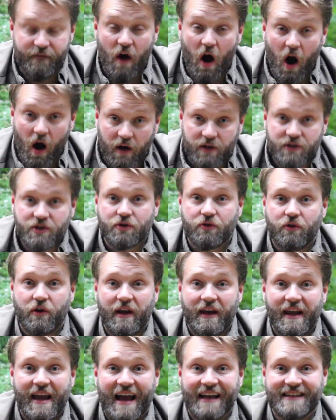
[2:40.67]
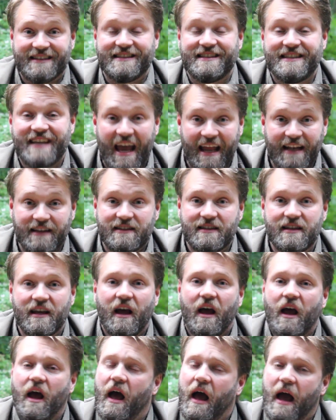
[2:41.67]
archery as a tent,
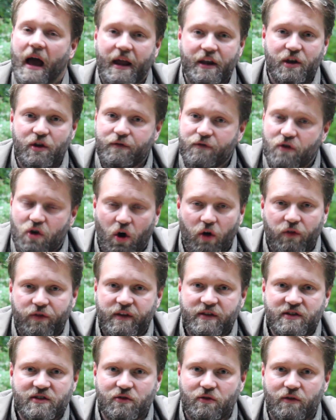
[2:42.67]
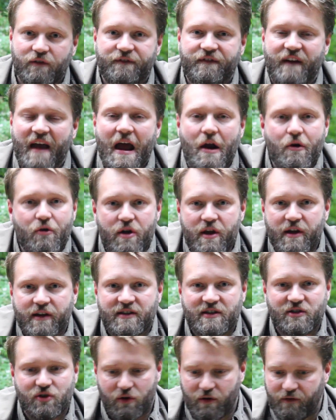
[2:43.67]
and you've got this sort of various
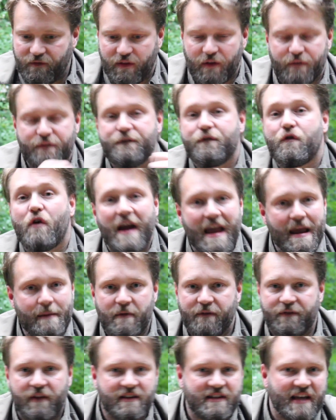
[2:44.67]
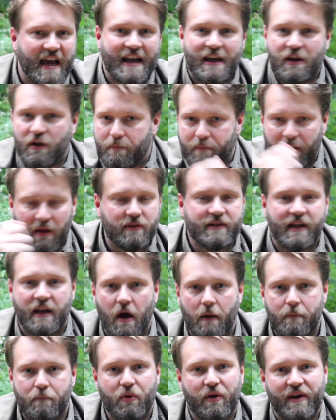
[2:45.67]
sort of the frame of the tent, you're building
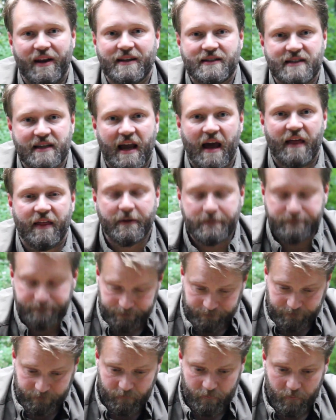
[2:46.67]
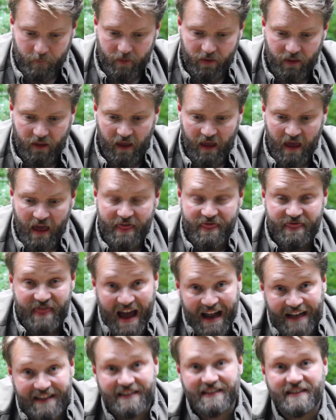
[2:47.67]
up, putting it together.
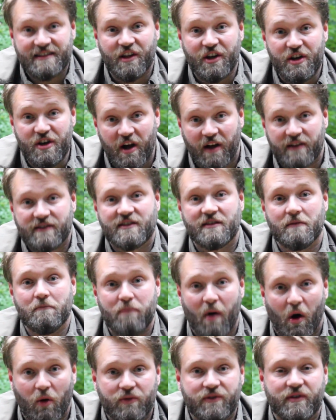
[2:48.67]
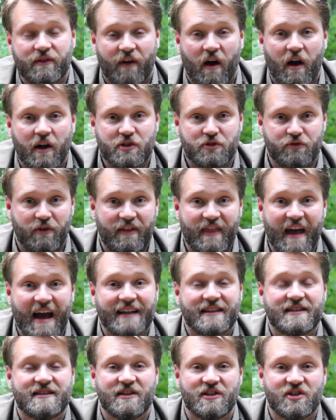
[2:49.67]
That's the nuts and bolts of archery.
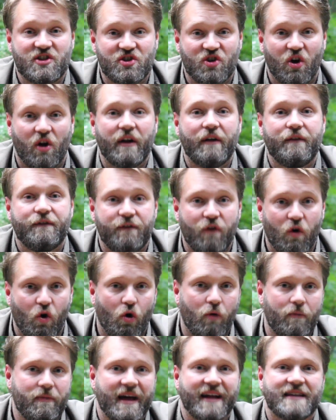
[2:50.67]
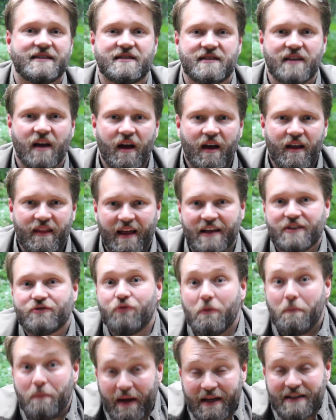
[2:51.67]
That's the solid form. That's
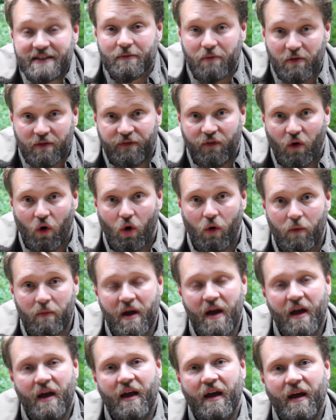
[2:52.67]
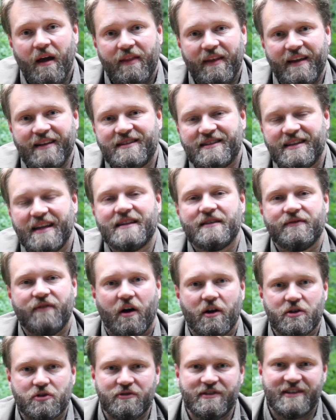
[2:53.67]
repeatable form. The instinctive
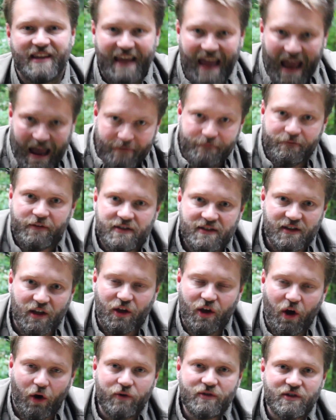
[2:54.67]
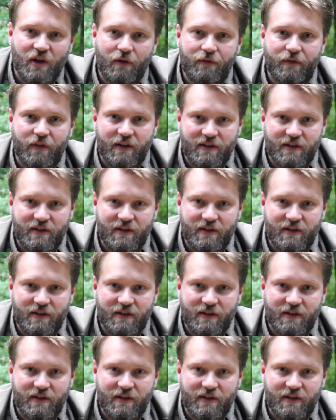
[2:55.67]
archery is the canvas that goes over the